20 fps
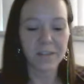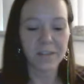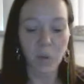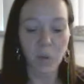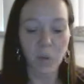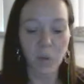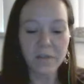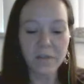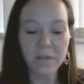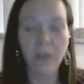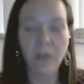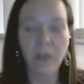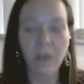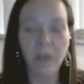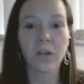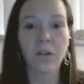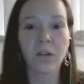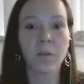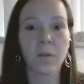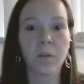don't be
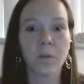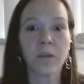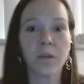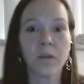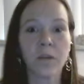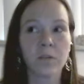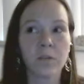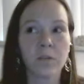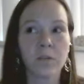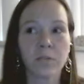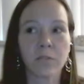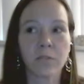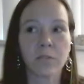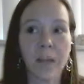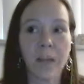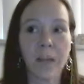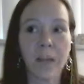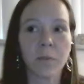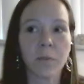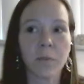scared to call me
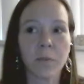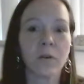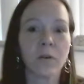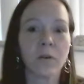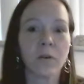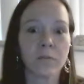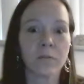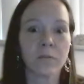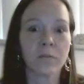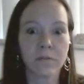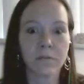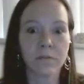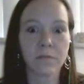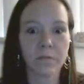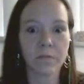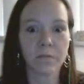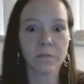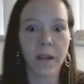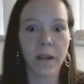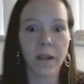or tell me or
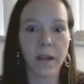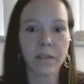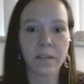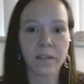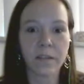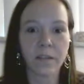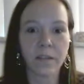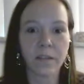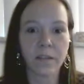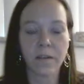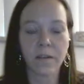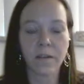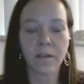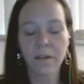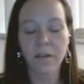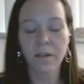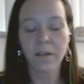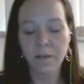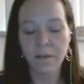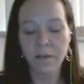anything.
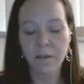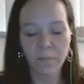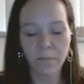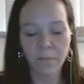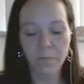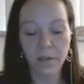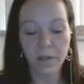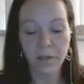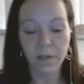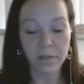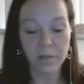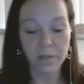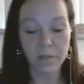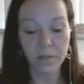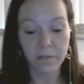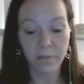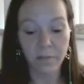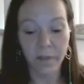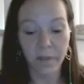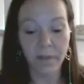Because
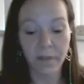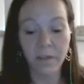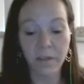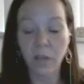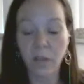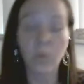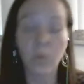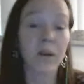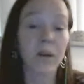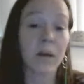I'll tell you what, I was